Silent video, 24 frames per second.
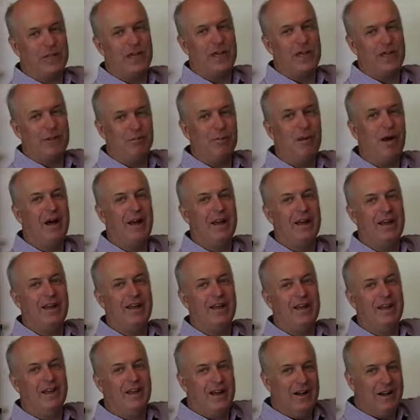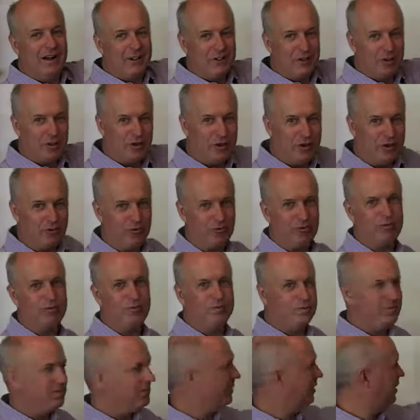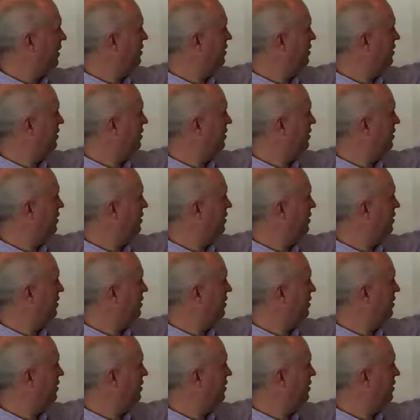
getting money so you can, you